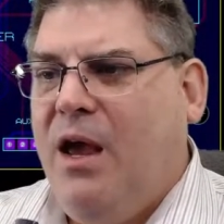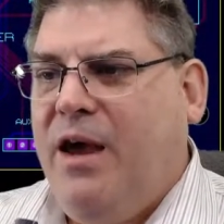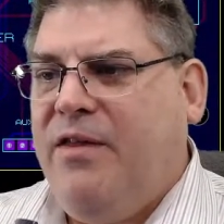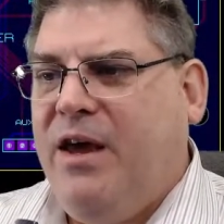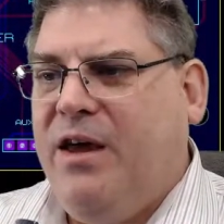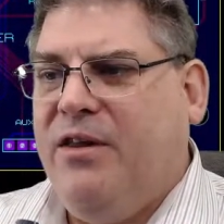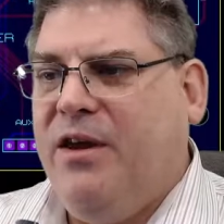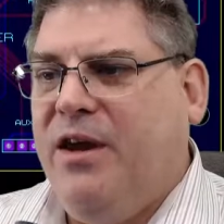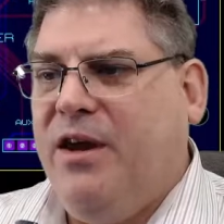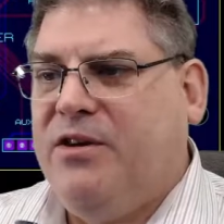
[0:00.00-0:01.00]
then
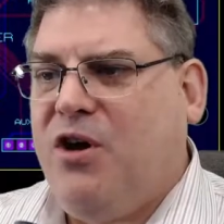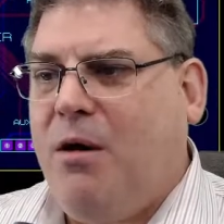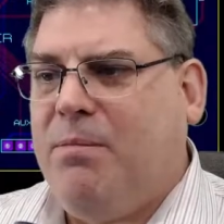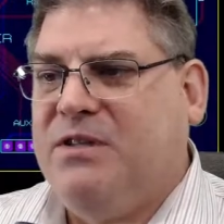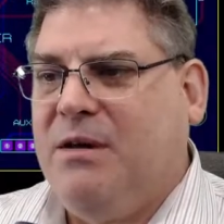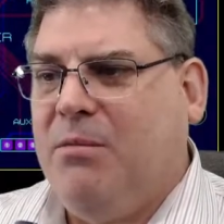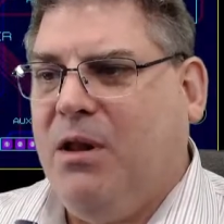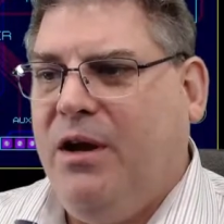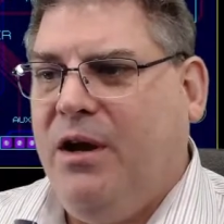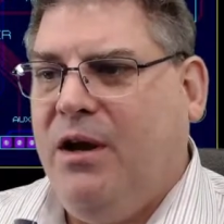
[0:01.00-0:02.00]
the top
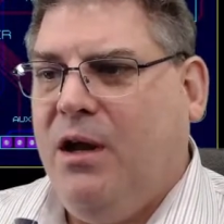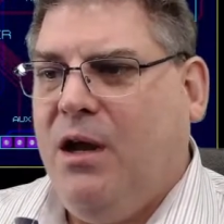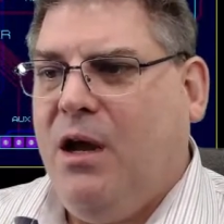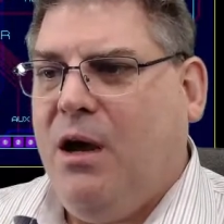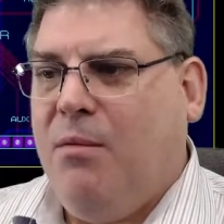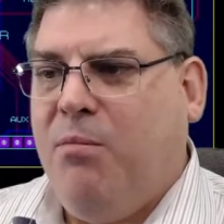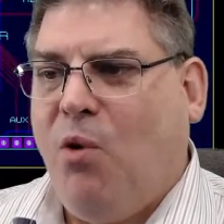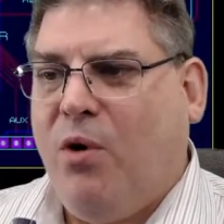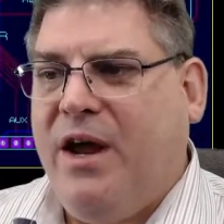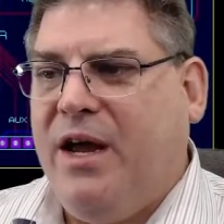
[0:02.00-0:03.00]
assembly
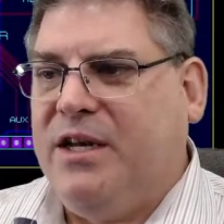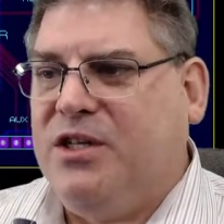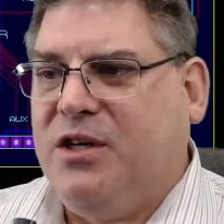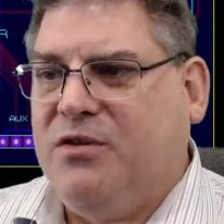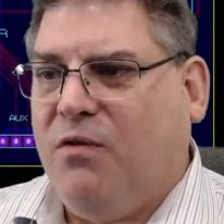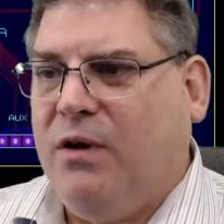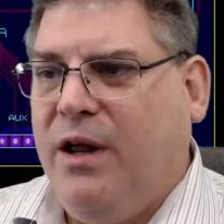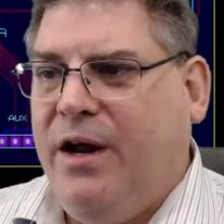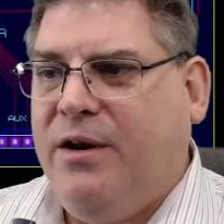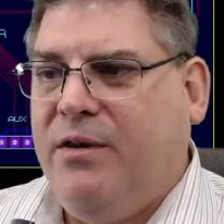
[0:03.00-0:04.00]
board edge is
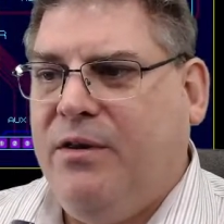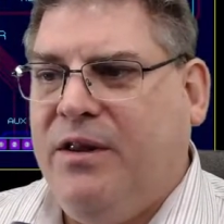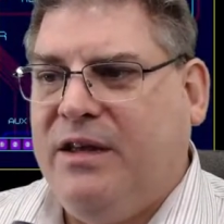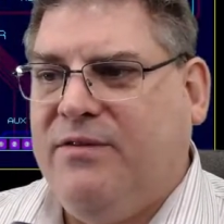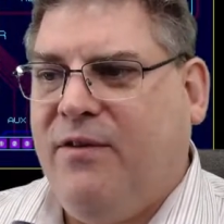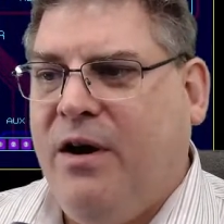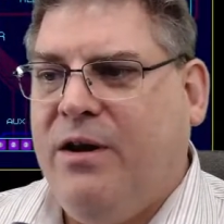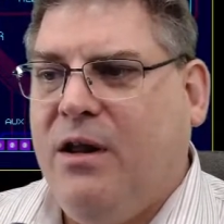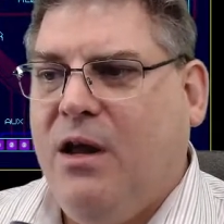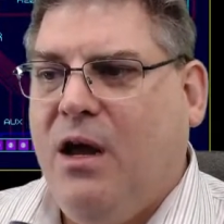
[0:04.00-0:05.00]
overlaid, and that's
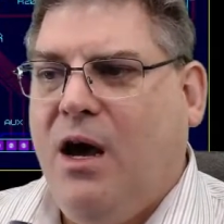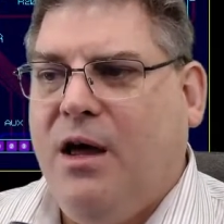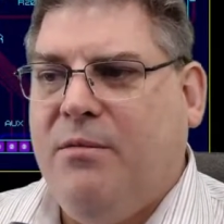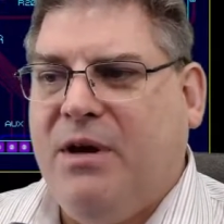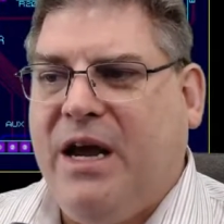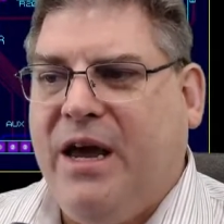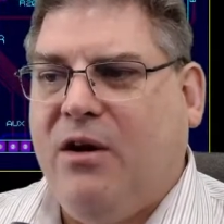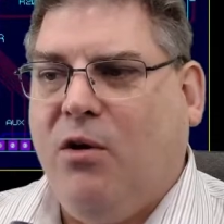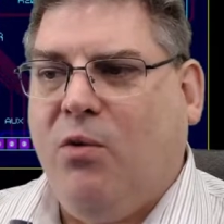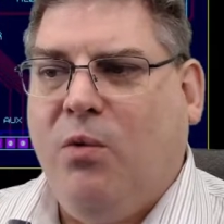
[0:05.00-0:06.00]
fine. The
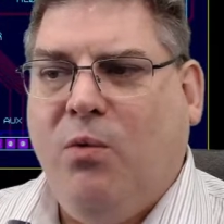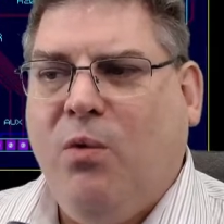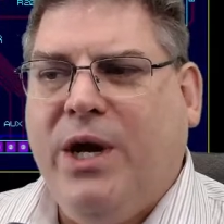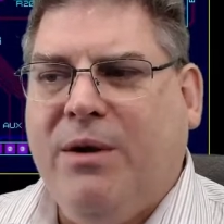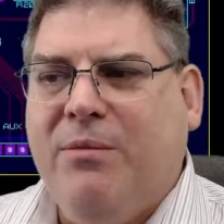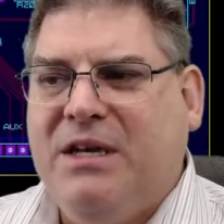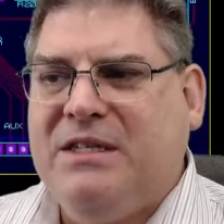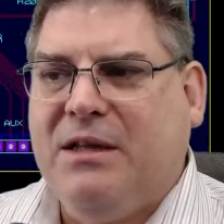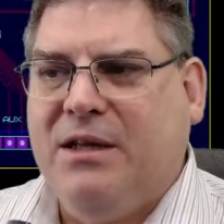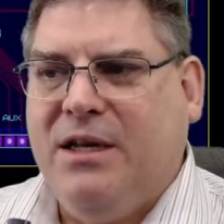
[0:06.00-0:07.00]
mechanical, we can
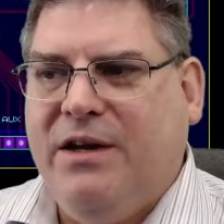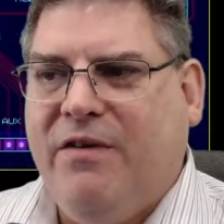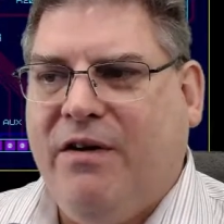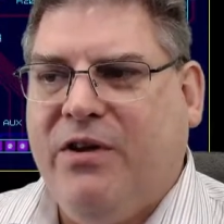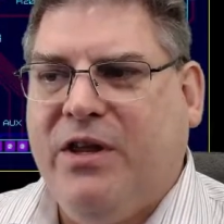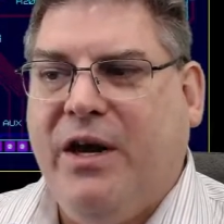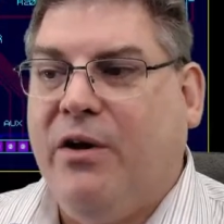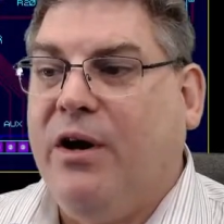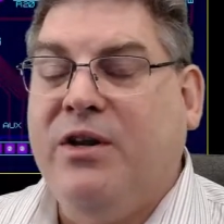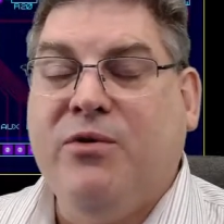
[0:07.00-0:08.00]
basically leave everything
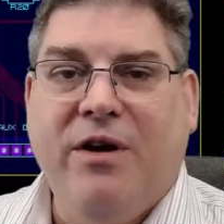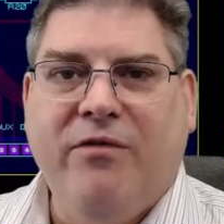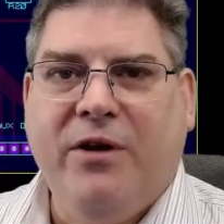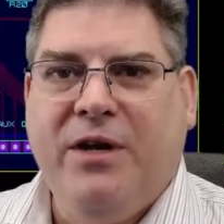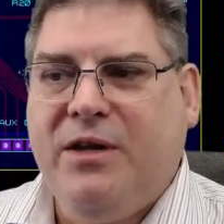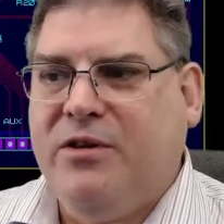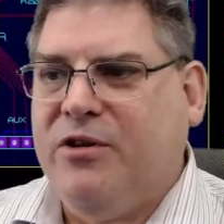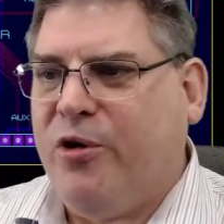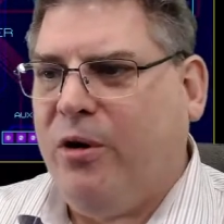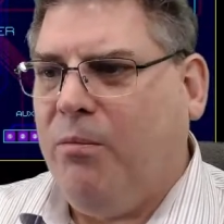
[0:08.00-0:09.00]
here. You definitely need the
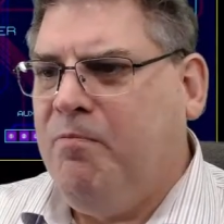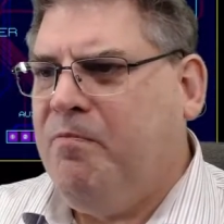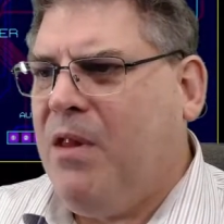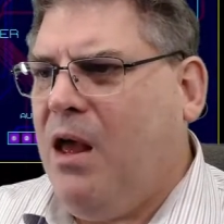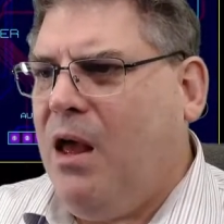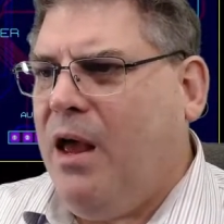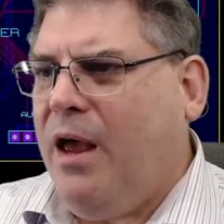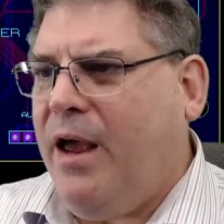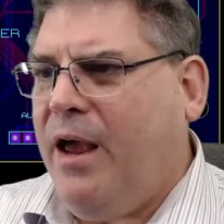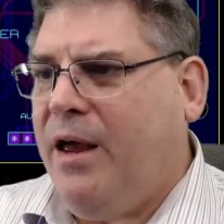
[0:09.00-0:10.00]
drill.
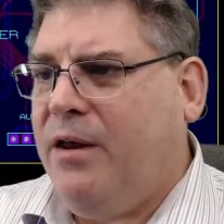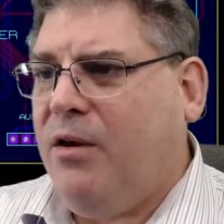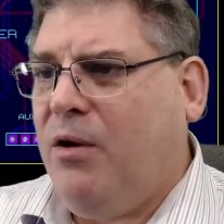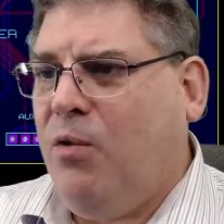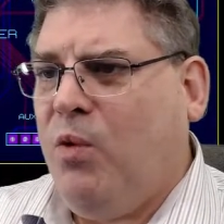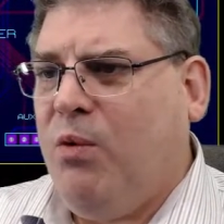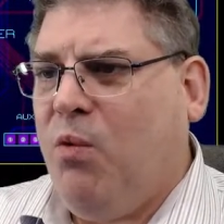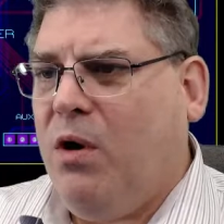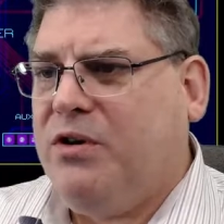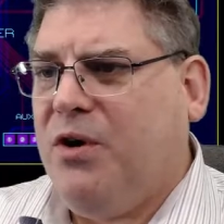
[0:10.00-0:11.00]
And we
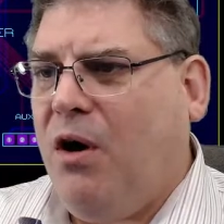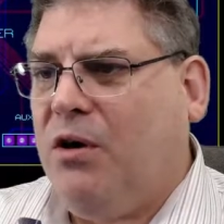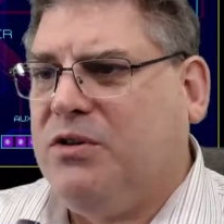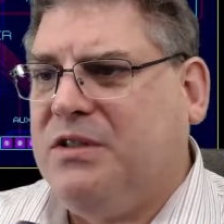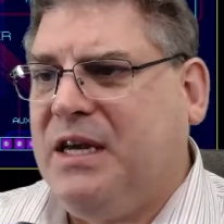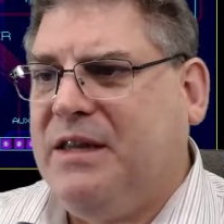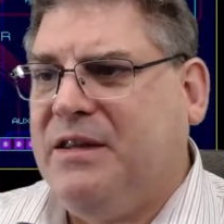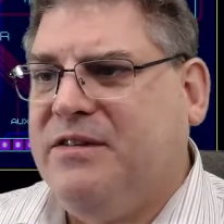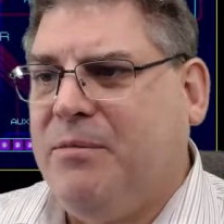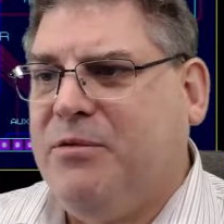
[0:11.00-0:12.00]
want to also set
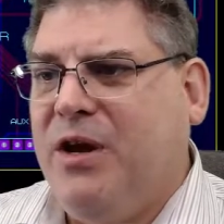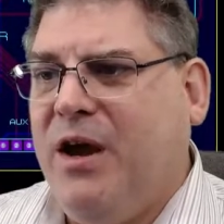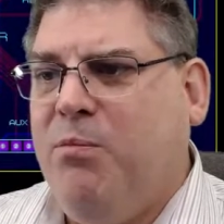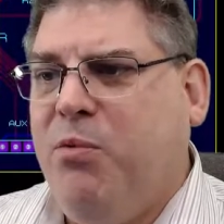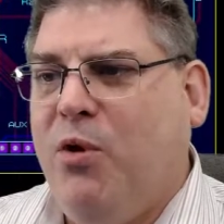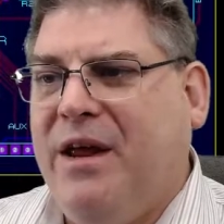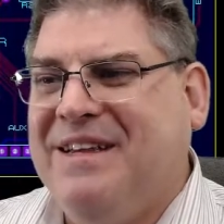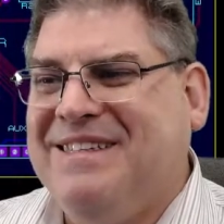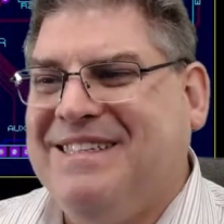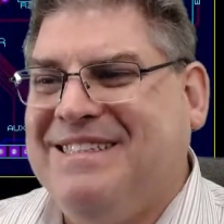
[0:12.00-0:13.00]
this up to output
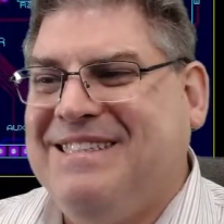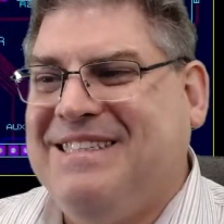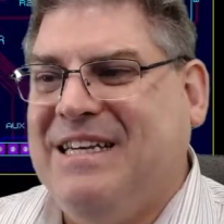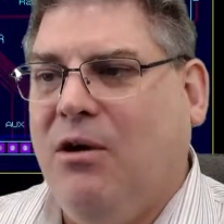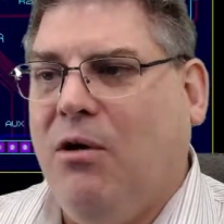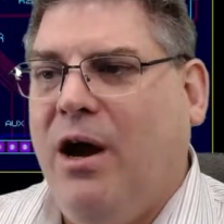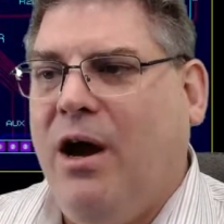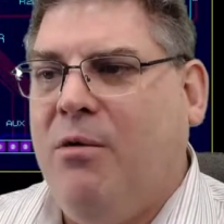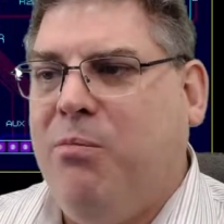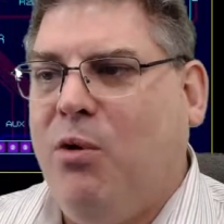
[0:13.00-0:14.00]
as a single
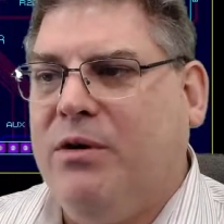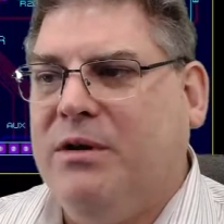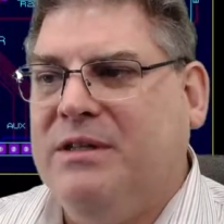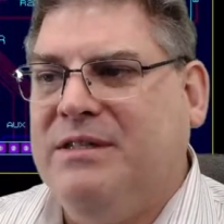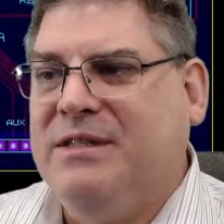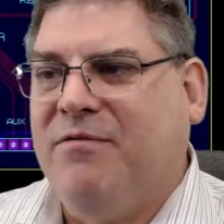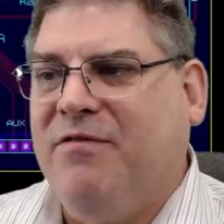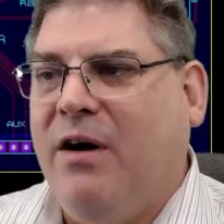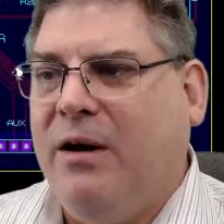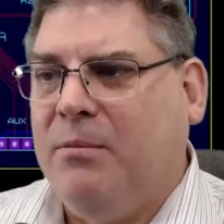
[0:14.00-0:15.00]
output zip
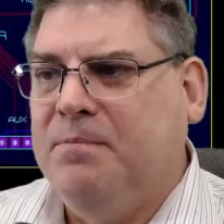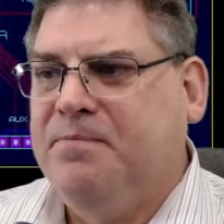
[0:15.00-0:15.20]
file.